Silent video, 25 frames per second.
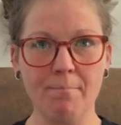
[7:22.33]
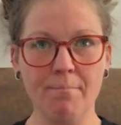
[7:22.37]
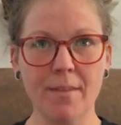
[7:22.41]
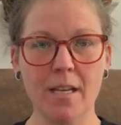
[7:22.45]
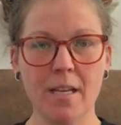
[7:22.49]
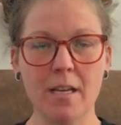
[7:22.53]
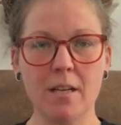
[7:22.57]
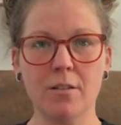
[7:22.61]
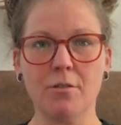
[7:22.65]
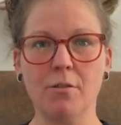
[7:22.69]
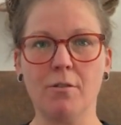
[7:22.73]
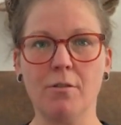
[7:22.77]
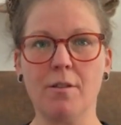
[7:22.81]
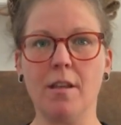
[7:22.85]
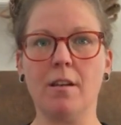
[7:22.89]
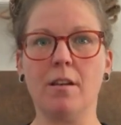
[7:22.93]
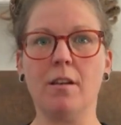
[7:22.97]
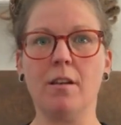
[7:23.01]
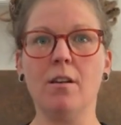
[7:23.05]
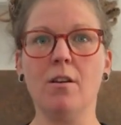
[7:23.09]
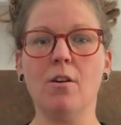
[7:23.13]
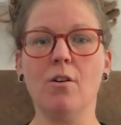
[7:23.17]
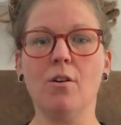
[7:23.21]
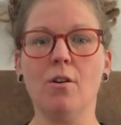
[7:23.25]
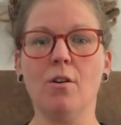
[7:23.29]
So
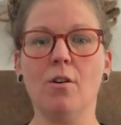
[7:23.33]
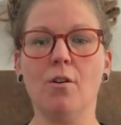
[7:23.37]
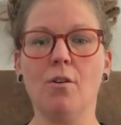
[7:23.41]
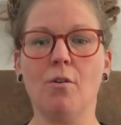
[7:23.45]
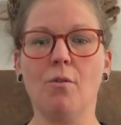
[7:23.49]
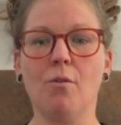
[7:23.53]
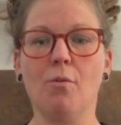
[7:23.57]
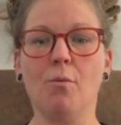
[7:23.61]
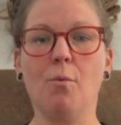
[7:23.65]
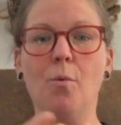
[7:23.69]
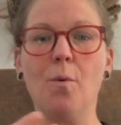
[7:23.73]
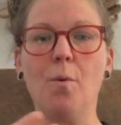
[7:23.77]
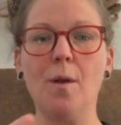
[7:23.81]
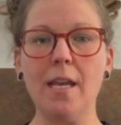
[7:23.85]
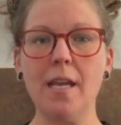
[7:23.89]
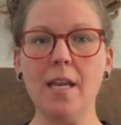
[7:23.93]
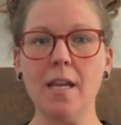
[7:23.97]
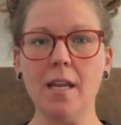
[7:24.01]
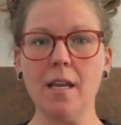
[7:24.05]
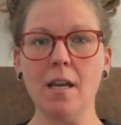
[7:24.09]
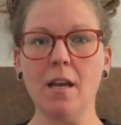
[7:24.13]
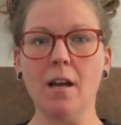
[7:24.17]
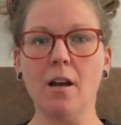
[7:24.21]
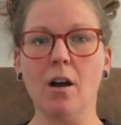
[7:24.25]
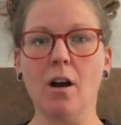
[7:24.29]
then
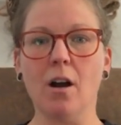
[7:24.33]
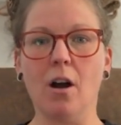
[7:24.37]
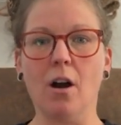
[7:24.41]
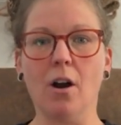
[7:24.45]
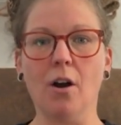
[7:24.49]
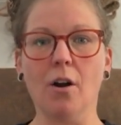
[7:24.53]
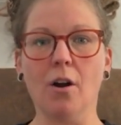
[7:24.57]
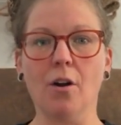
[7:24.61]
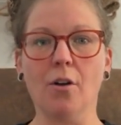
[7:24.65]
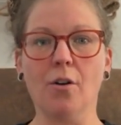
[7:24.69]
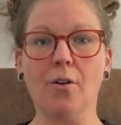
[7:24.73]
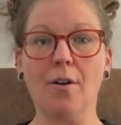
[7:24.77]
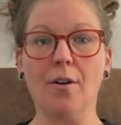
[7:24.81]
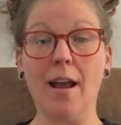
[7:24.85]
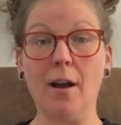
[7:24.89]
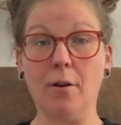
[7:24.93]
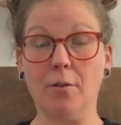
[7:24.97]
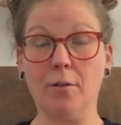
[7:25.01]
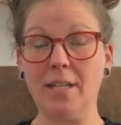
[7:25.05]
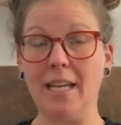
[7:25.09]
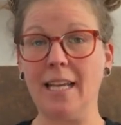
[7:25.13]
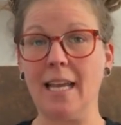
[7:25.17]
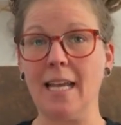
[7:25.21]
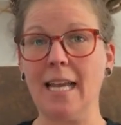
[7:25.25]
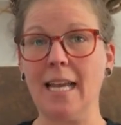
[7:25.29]
we are now
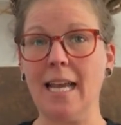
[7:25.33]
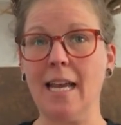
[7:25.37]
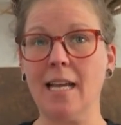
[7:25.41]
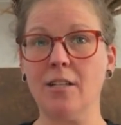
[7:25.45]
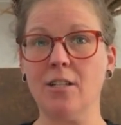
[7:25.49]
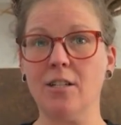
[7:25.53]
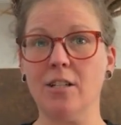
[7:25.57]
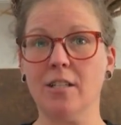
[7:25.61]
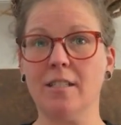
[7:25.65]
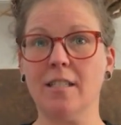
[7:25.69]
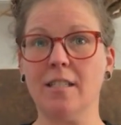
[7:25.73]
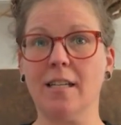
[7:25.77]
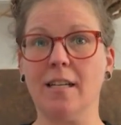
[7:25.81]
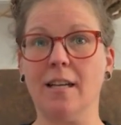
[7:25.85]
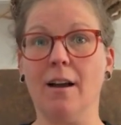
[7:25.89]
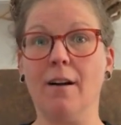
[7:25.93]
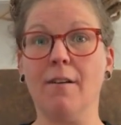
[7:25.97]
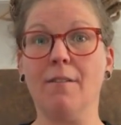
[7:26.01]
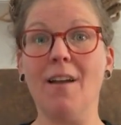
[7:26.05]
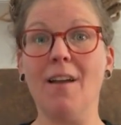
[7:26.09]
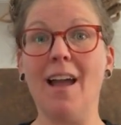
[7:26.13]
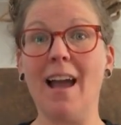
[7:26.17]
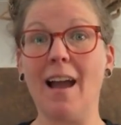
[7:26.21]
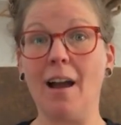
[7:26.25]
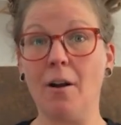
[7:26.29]
taking agency
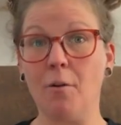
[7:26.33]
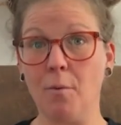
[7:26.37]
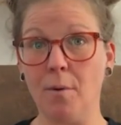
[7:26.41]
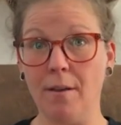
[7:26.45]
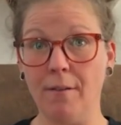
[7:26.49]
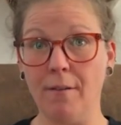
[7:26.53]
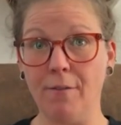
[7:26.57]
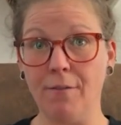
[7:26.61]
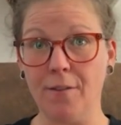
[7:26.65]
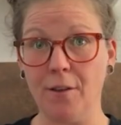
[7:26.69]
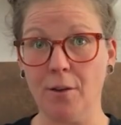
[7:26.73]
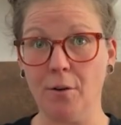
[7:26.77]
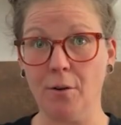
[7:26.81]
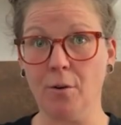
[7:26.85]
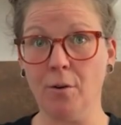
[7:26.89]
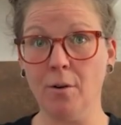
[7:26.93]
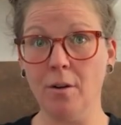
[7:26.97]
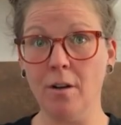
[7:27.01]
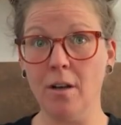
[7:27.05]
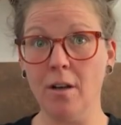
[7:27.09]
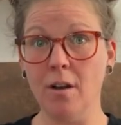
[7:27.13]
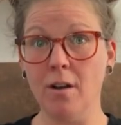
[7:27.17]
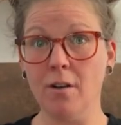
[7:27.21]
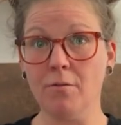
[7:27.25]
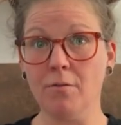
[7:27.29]
of how we feel,
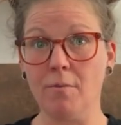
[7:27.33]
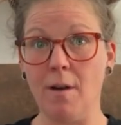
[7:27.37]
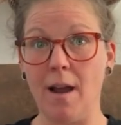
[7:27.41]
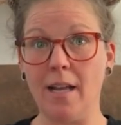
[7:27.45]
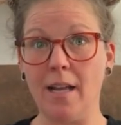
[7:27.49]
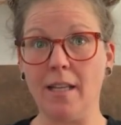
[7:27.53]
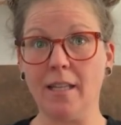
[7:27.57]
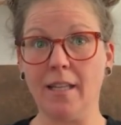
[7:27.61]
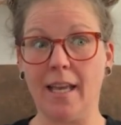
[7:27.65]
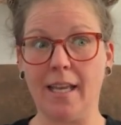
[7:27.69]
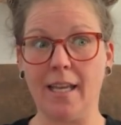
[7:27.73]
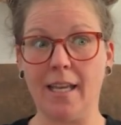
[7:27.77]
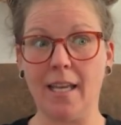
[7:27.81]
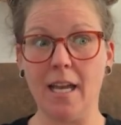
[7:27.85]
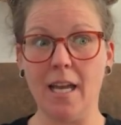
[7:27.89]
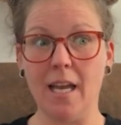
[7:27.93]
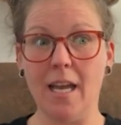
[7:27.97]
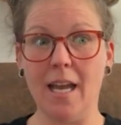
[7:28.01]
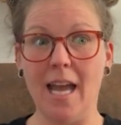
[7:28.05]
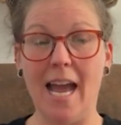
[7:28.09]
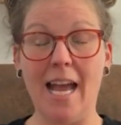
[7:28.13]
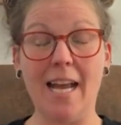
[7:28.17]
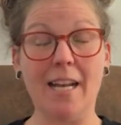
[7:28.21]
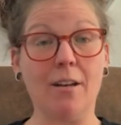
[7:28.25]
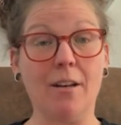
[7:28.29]
right? Like,
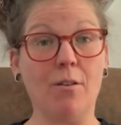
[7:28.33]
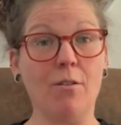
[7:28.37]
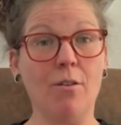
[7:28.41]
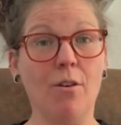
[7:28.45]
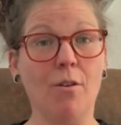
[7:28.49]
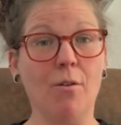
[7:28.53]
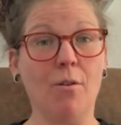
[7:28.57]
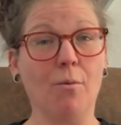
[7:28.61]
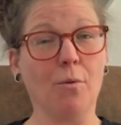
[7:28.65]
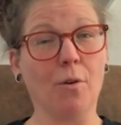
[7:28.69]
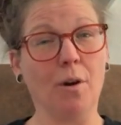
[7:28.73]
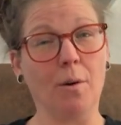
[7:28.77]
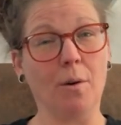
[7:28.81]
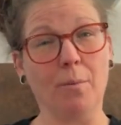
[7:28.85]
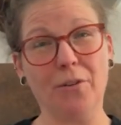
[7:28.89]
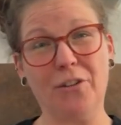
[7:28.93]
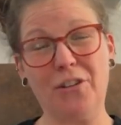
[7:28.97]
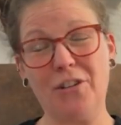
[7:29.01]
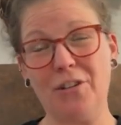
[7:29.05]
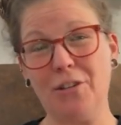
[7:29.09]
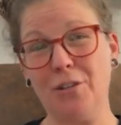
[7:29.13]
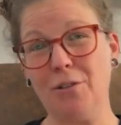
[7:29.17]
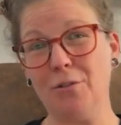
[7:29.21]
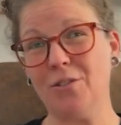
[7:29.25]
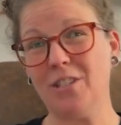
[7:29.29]
and we're able
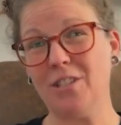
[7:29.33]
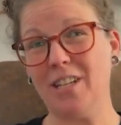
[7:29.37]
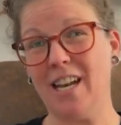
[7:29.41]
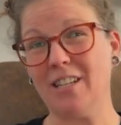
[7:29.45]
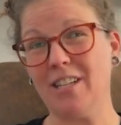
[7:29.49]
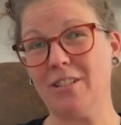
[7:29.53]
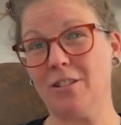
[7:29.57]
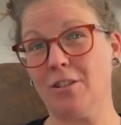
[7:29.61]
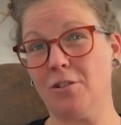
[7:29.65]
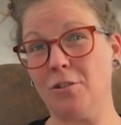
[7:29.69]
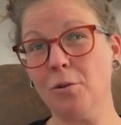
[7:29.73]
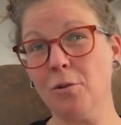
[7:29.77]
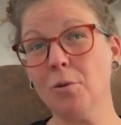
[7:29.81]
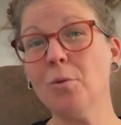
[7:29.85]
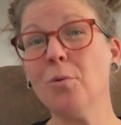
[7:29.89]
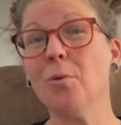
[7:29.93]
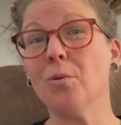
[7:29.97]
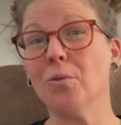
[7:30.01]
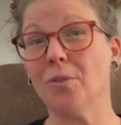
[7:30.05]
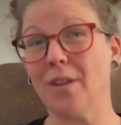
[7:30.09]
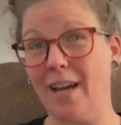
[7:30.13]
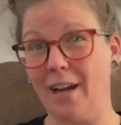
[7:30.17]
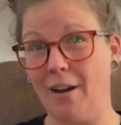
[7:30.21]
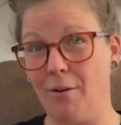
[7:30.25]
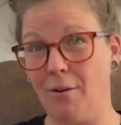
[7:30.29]
to use it as a
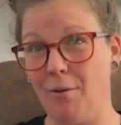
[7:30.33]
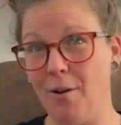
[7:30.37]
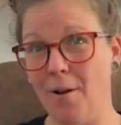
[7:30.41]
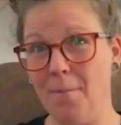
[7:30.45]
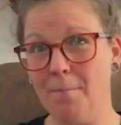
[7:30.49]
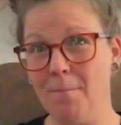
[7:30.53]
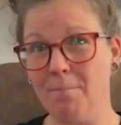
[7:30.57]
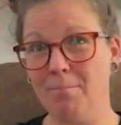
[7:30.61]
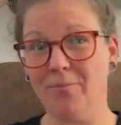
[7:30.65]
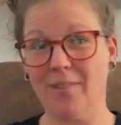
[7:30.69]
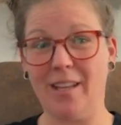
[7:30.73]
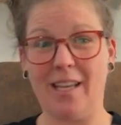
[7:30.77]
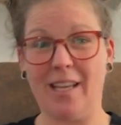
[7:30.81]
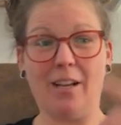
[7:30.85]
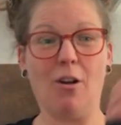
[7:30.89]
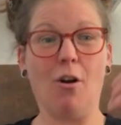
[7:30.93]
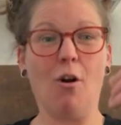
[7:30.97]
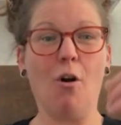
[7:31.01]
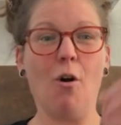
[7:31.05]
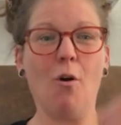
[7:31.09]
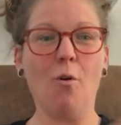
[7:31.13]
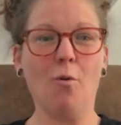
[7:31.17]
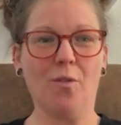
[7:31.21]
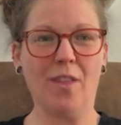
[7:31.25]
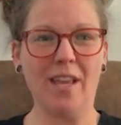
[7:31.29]
tool now. Like,
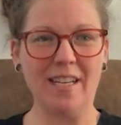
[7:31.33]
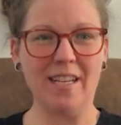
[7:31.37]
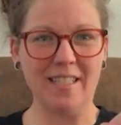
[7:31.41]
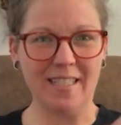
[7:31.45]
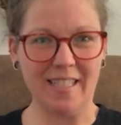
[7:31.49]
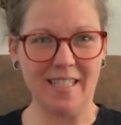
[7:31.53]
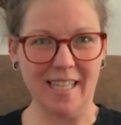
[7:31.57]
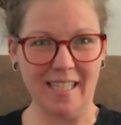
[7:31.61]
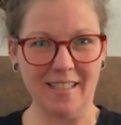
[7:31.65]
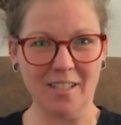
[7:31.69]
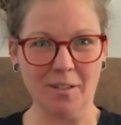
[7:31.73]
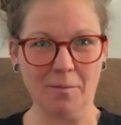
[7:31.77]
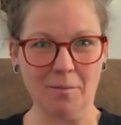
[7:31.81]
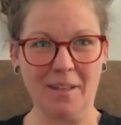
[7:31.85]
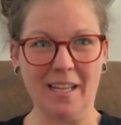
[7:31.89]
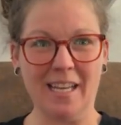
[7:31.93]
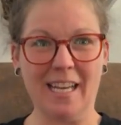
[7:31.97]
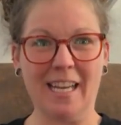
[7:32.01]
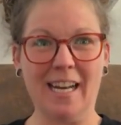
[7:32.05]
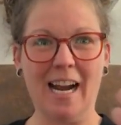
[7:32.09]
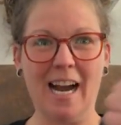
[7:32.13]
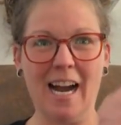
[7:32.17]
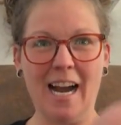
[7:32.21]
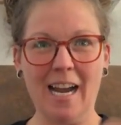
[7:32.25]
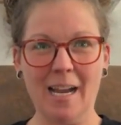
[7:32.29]
oh, they said something
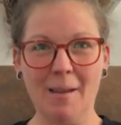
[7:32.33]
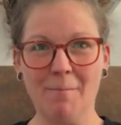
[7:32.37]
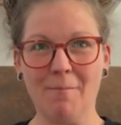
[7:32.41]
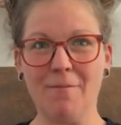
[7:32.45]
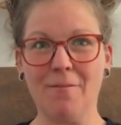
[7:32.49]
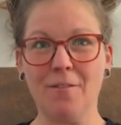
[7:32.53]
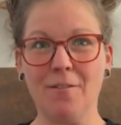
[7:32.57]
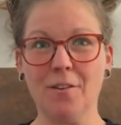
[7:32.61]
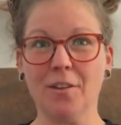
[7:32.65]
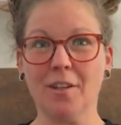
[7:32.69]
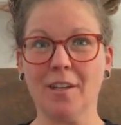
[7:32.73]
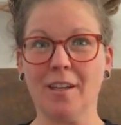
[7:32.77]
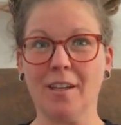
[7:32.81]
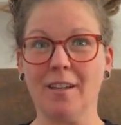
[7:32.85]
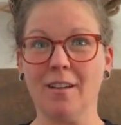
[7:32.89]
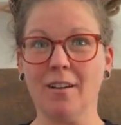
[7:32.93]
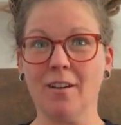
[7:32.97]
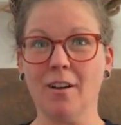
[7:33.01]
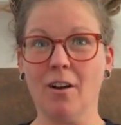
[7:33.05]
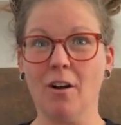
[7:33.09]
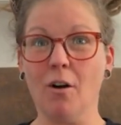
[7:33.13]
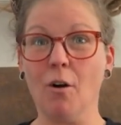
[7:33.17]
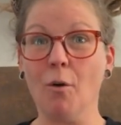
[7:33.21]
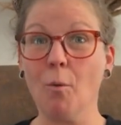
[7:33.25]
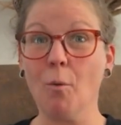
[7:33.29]
and I'm feeling
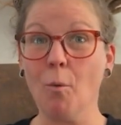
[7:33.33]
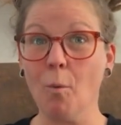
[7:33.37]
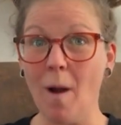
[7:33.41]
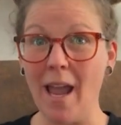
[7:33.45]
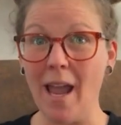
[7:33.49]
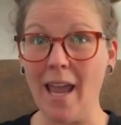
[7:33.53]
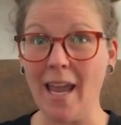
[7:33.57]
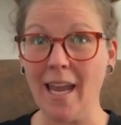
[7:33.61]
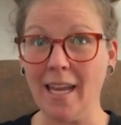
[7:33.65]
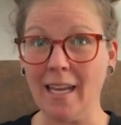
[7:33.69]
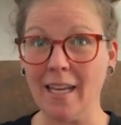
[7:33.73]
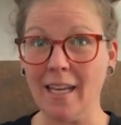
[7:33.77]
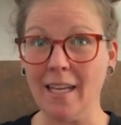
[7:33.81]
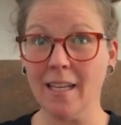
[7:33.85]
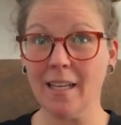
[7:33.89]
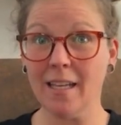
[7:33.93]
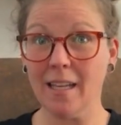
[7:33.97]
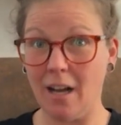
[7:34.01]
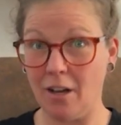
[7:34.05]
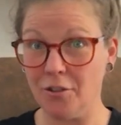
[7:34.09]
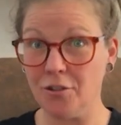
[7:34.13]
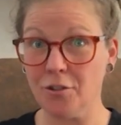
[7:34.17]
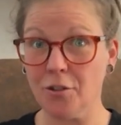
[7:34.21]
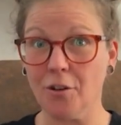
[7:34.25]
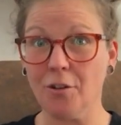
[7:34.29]

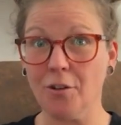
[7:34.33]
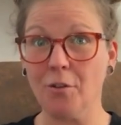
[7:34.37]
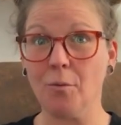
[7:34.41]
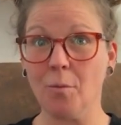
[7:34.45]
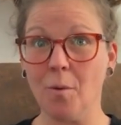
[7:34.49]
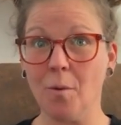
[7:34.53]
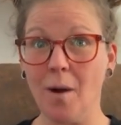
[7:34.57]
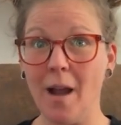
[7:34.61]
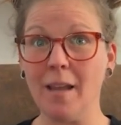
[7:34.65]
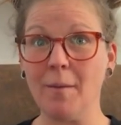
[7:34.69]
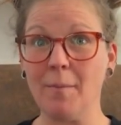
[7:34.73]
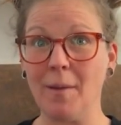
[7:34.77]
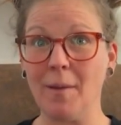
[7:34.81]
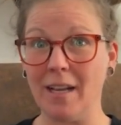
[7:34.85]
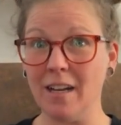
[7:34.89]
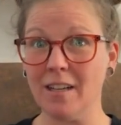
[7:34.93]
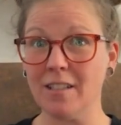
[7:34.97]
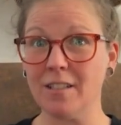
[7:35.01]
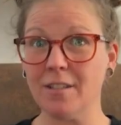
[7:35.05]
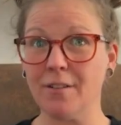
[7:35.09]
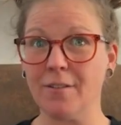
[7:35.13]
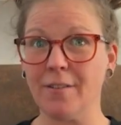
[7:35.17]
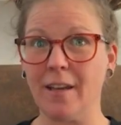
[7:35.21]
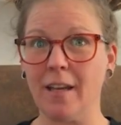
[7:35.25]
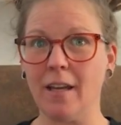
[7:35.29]
a certain way
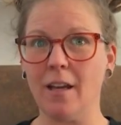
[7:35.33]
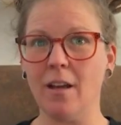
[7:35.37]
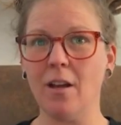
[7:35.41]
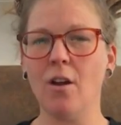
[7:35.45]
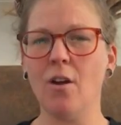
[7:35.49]
because of it.